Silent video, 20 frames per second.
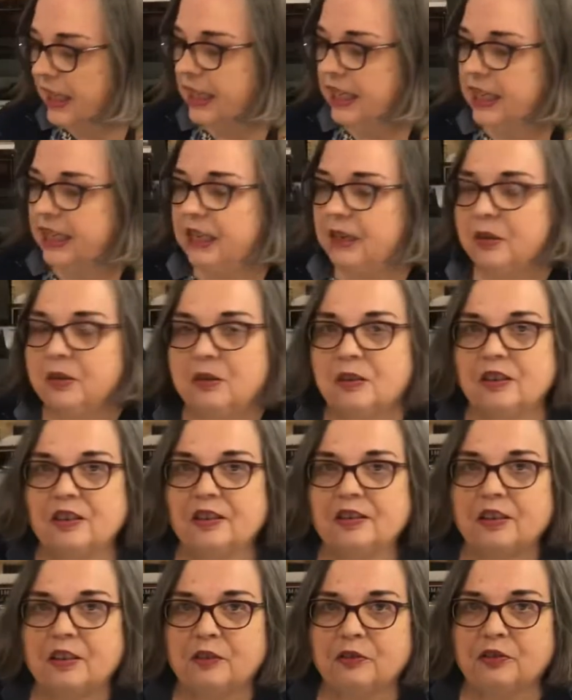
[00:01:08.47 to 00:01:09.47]
Here is
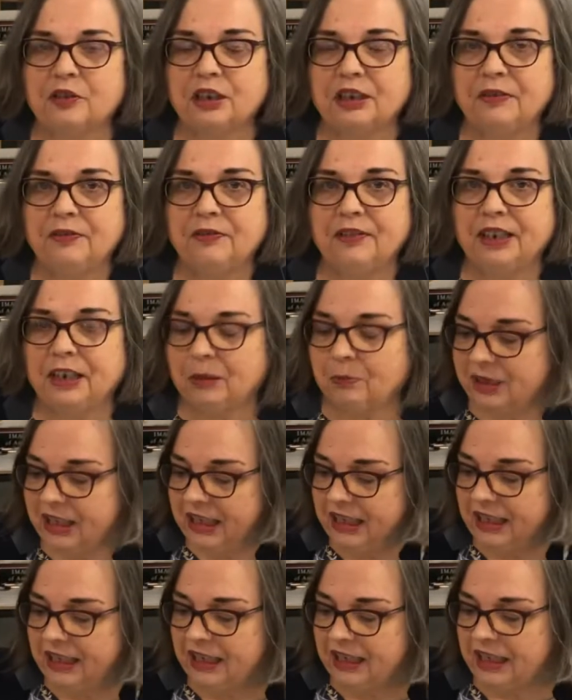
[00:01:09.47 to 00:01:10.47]
the Free family,
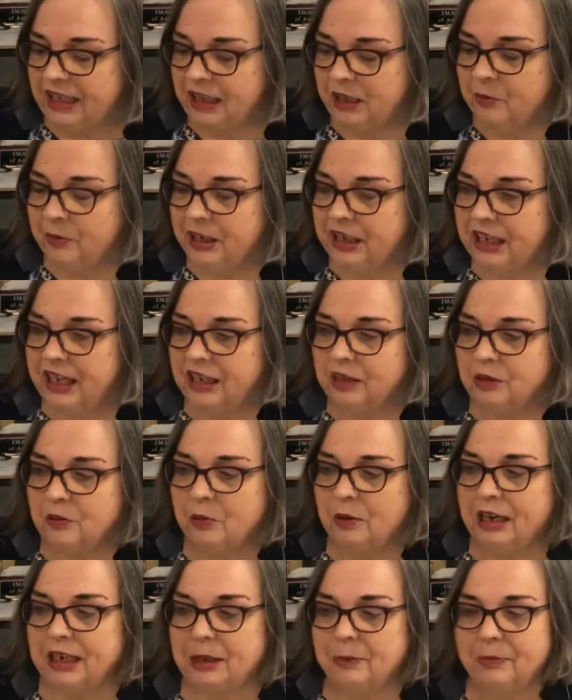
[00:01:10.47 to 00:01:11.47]
and we got
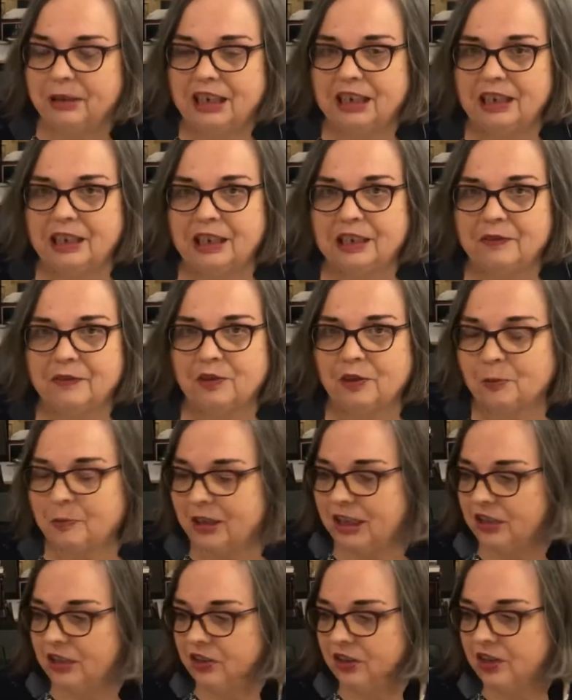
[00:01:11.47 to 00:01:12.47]
quite a bit of
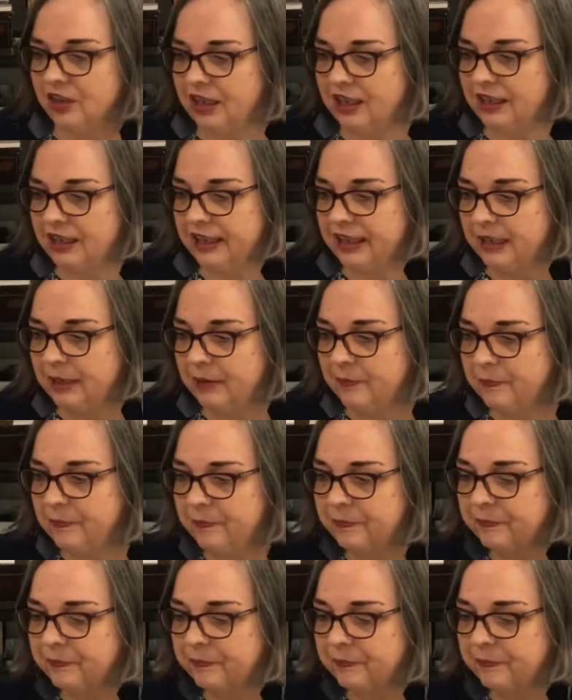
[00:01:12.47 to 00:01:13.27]
information on them.